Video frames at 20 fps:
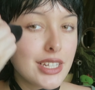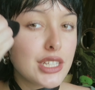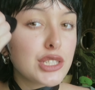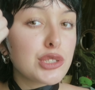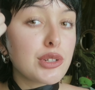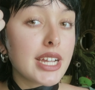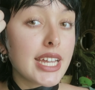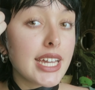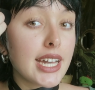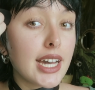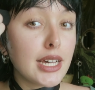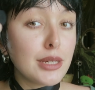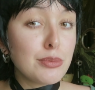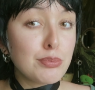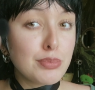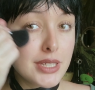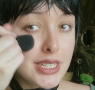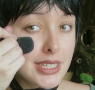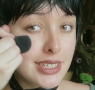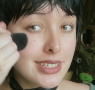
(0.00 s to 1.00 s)
drag it up
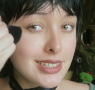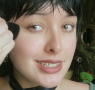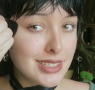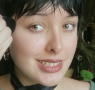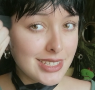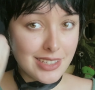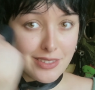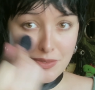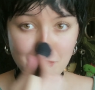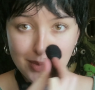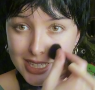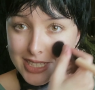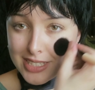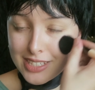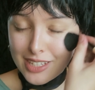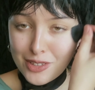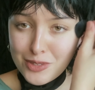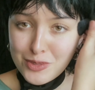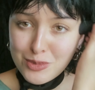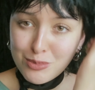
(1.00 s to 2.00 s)
to give
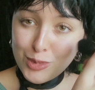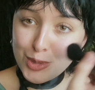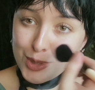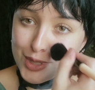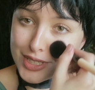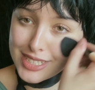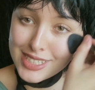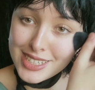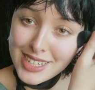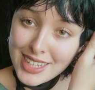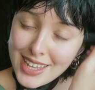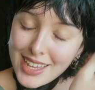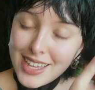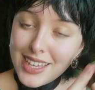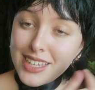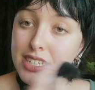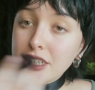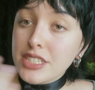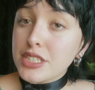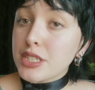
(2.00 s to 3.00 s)
myself more
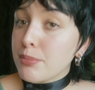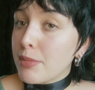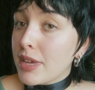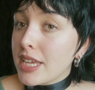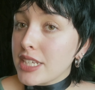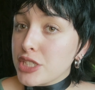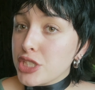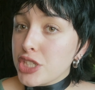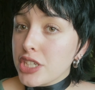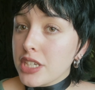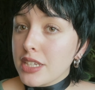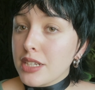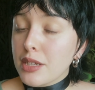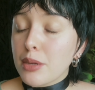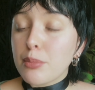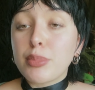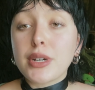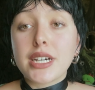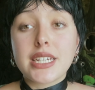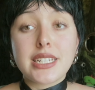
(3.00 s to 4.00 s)
dimension,
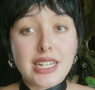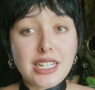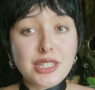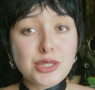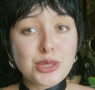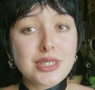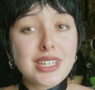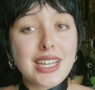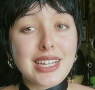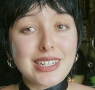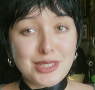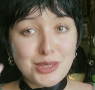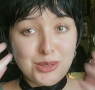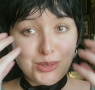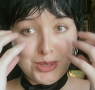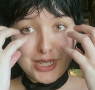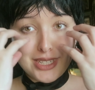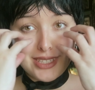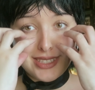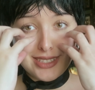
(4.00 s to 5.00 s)
but naturally I do
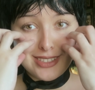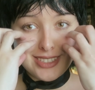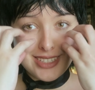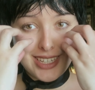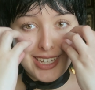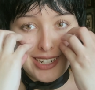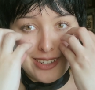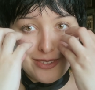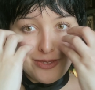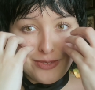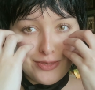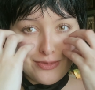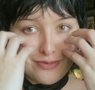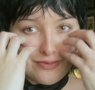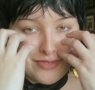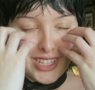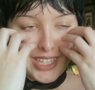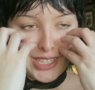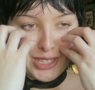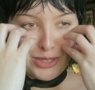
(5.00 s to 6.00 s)
just kind of
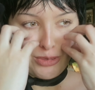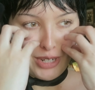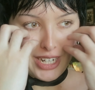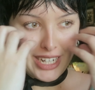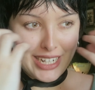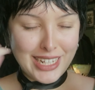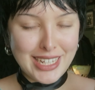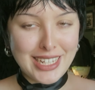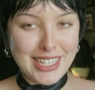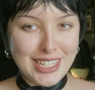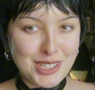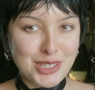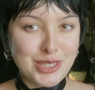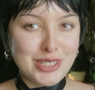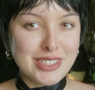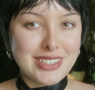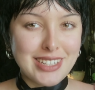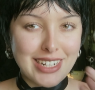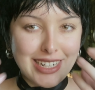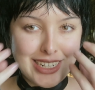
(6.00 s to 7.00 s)
flush right
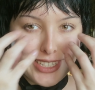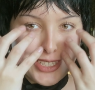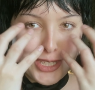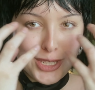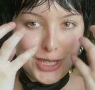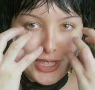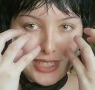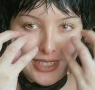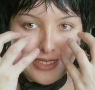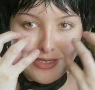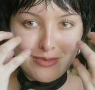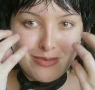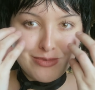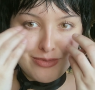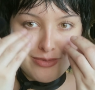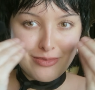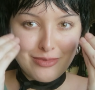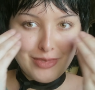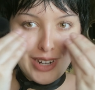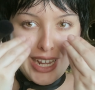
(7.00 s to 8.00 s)
here, and it's just
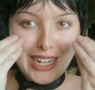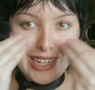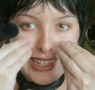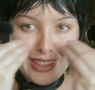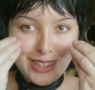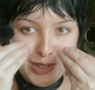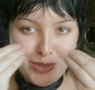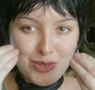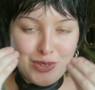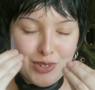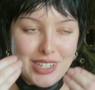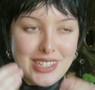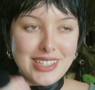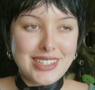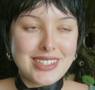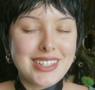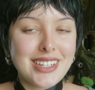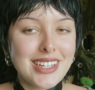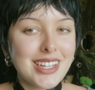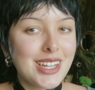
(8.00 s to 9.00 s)
red in the front.
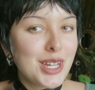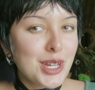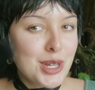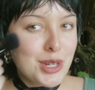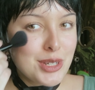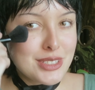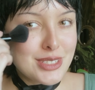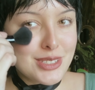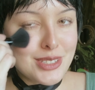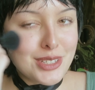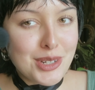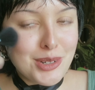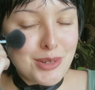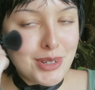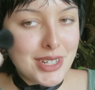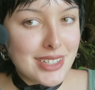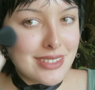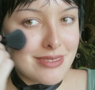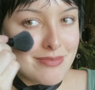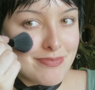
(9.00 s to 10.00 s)

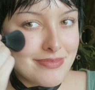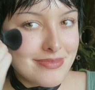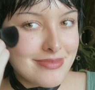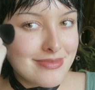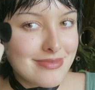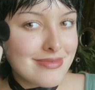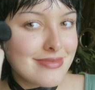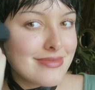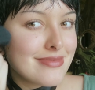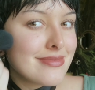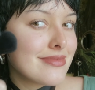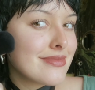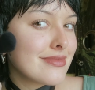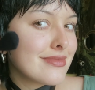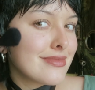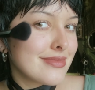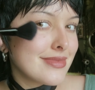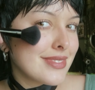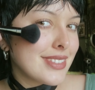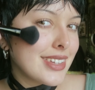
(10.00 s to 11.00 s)
So
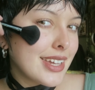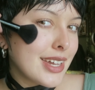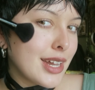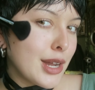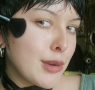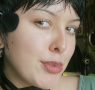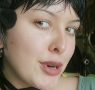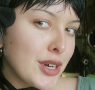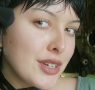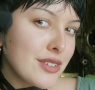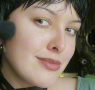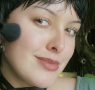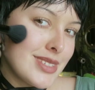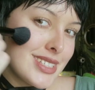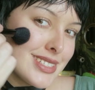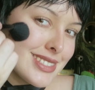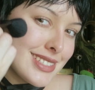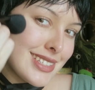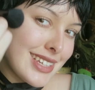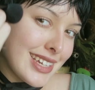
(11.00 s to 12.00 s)
a part of me
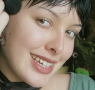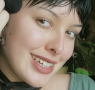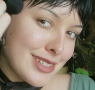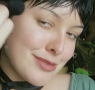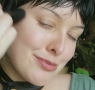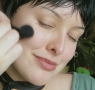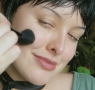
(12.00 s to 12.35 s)
is like,